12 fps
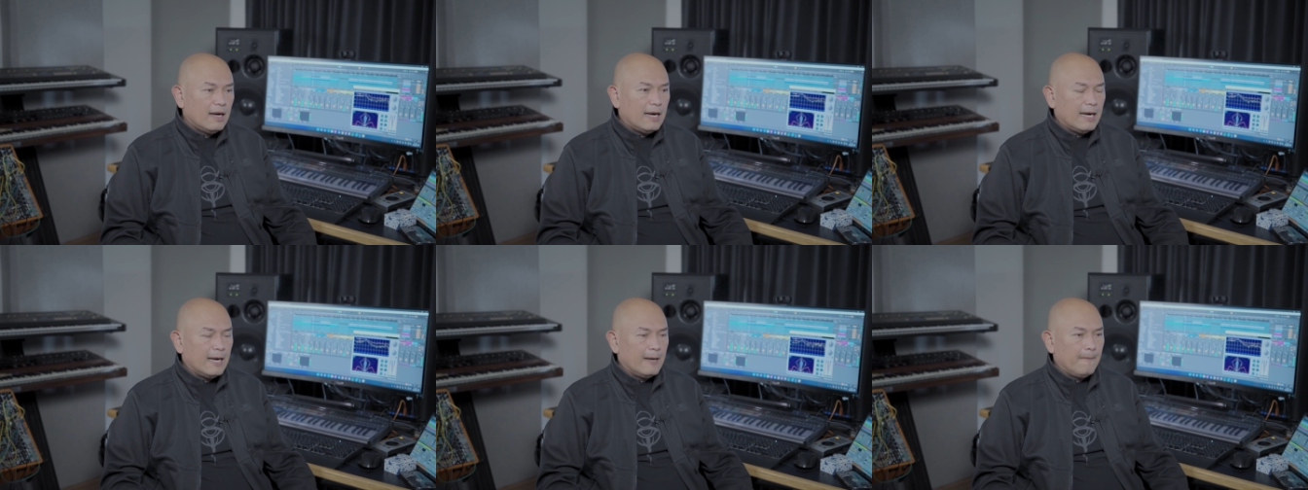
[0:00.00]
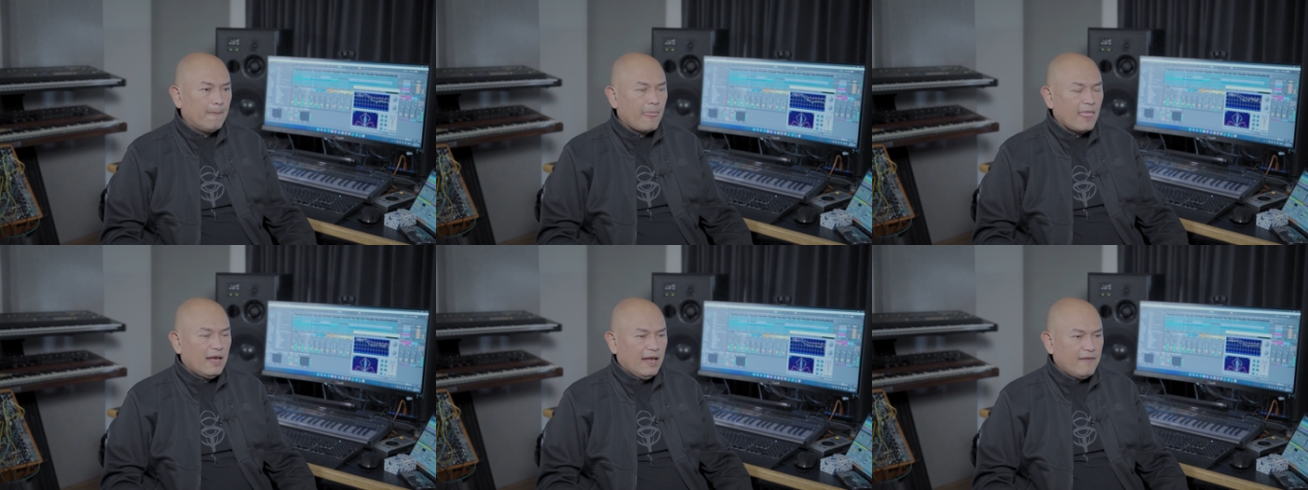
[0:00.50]
Um,
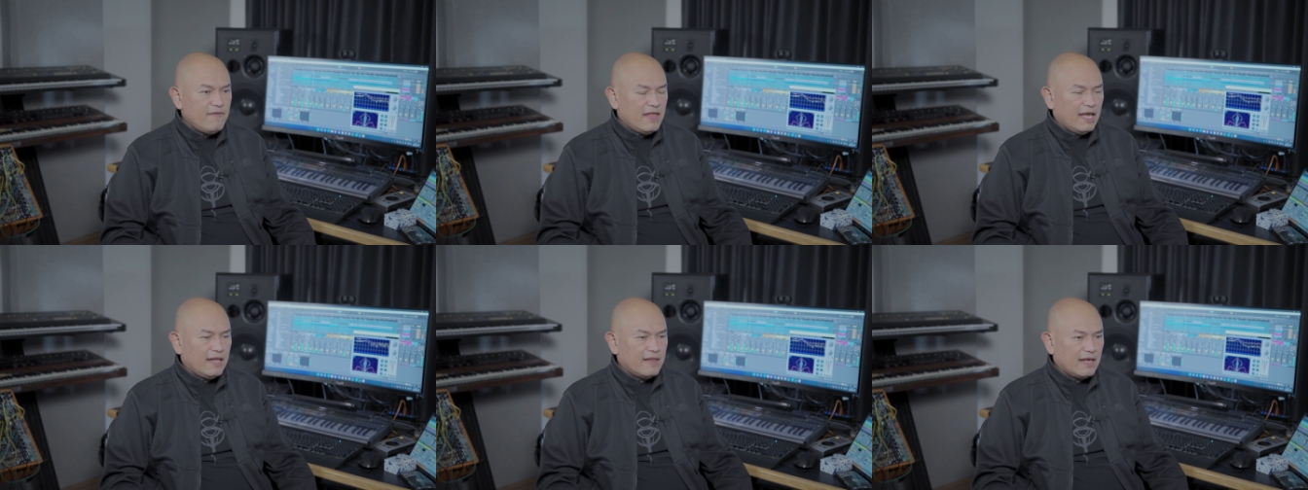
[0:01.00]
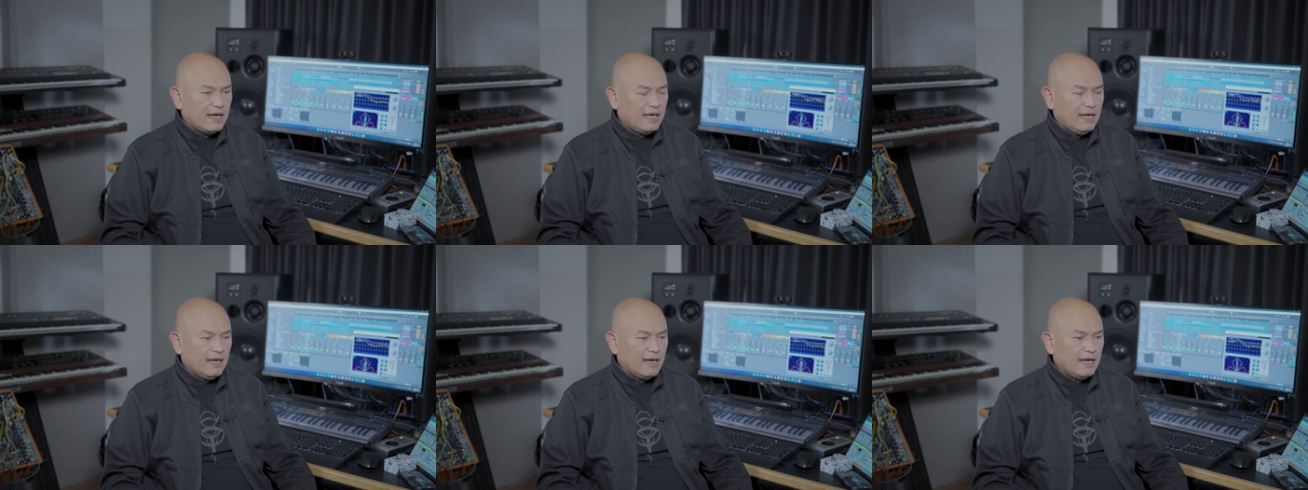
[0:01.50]
and then
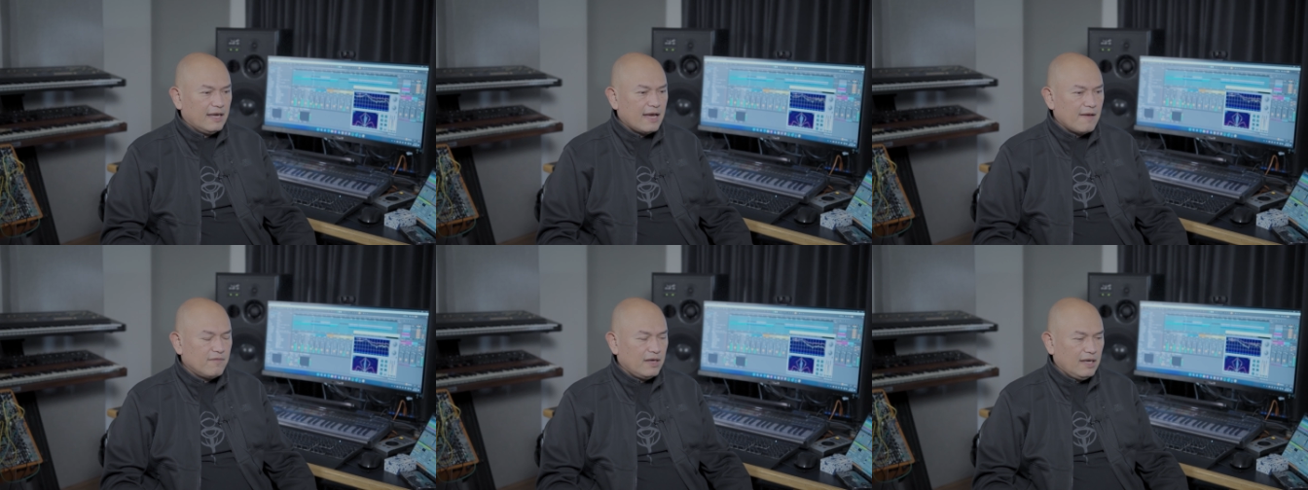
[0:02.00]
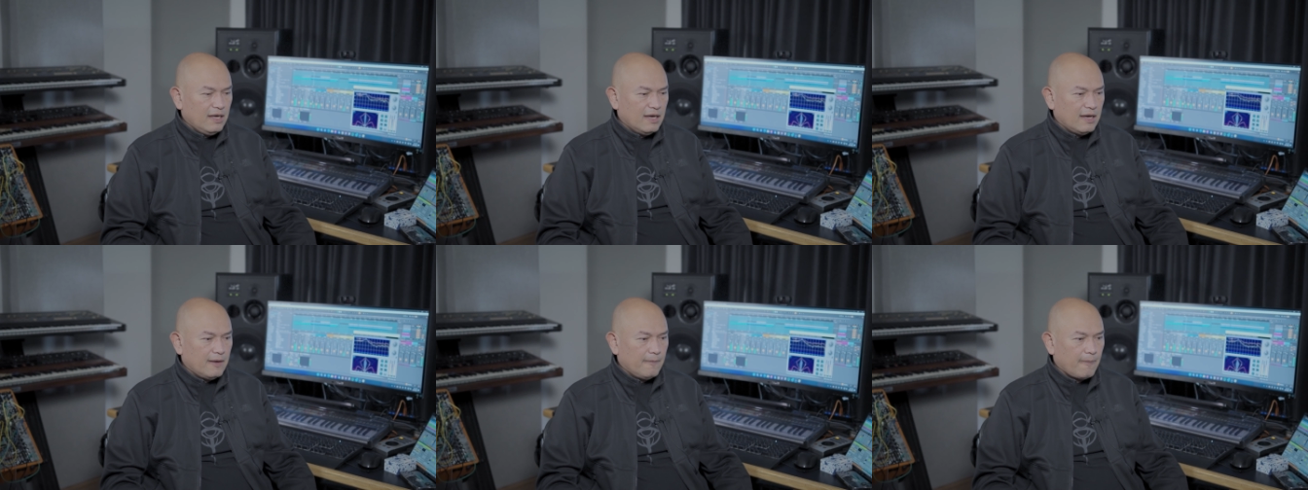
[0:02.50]
I, I have a, a
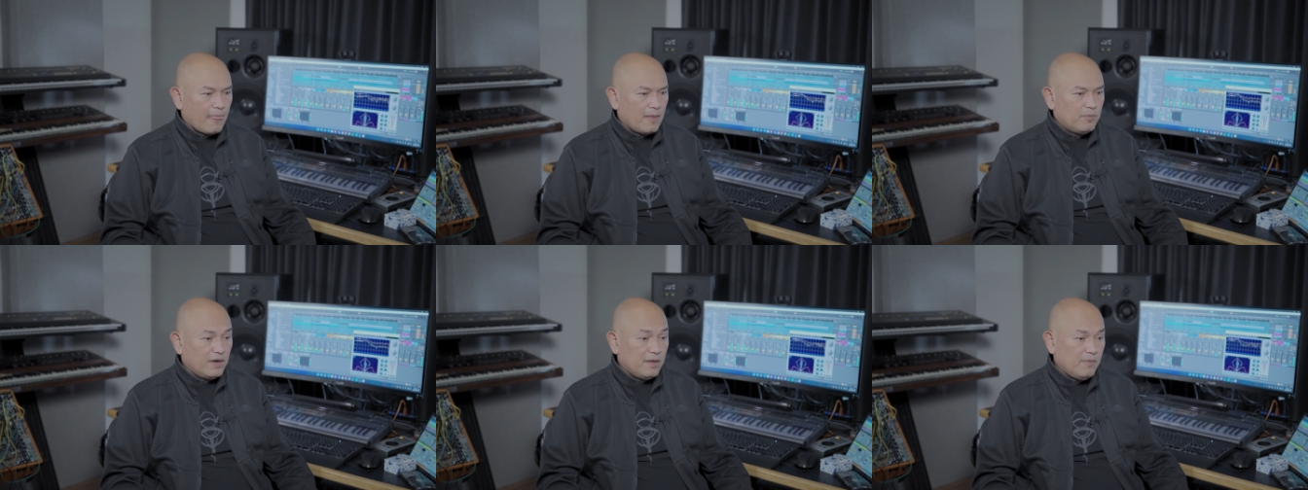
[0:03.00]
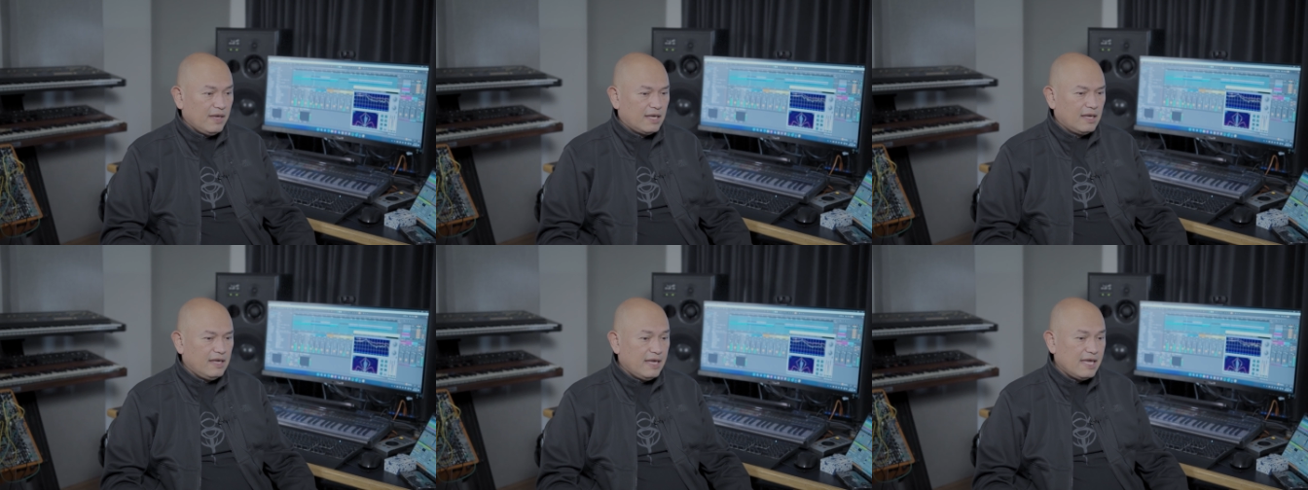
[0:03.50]
um, pretty
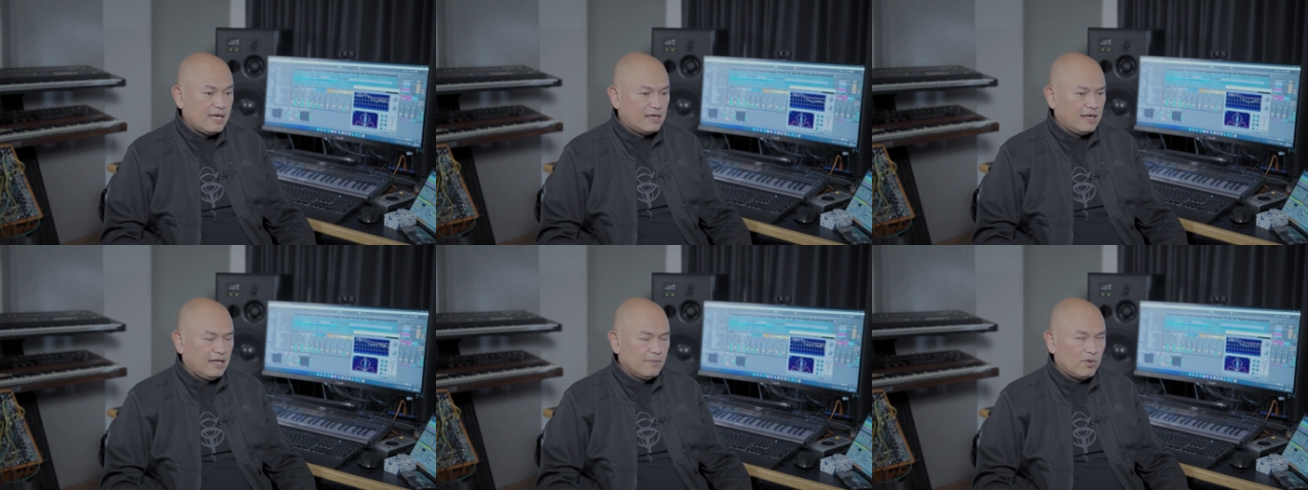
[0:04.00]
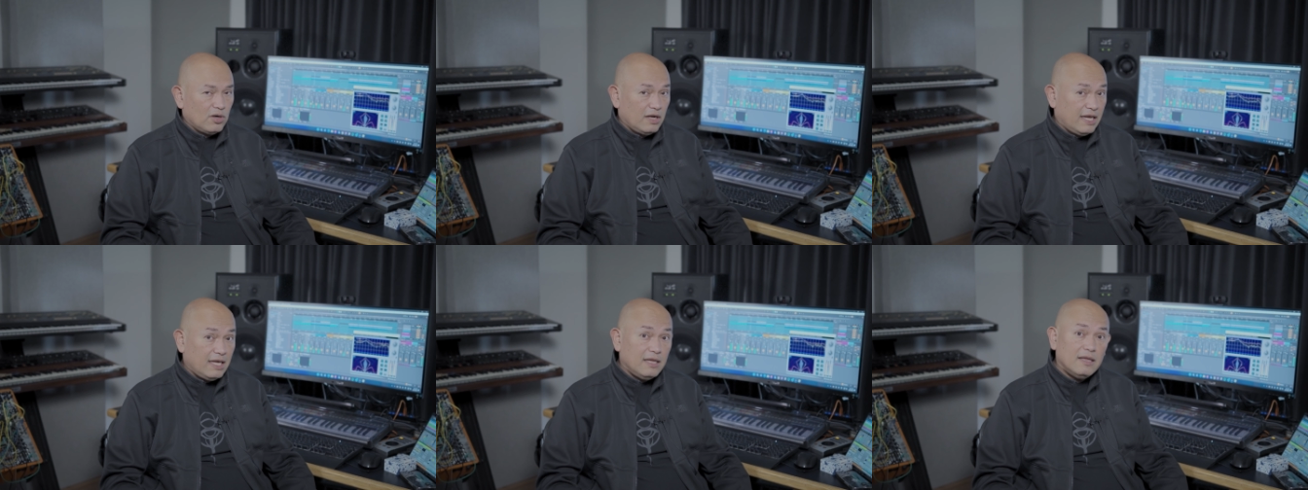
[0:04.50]
big gig in
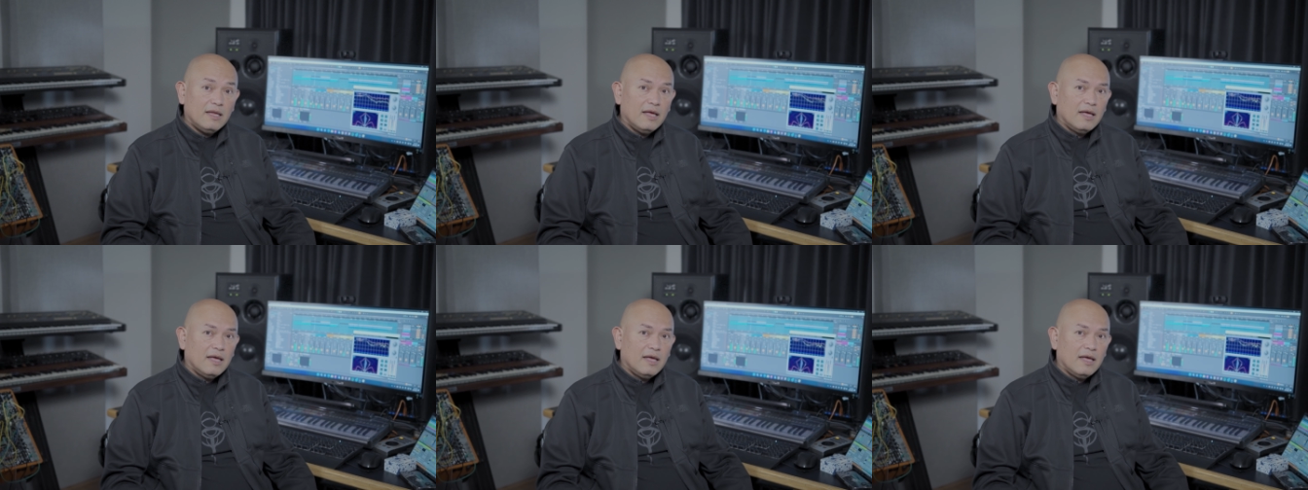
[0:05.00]
Berlin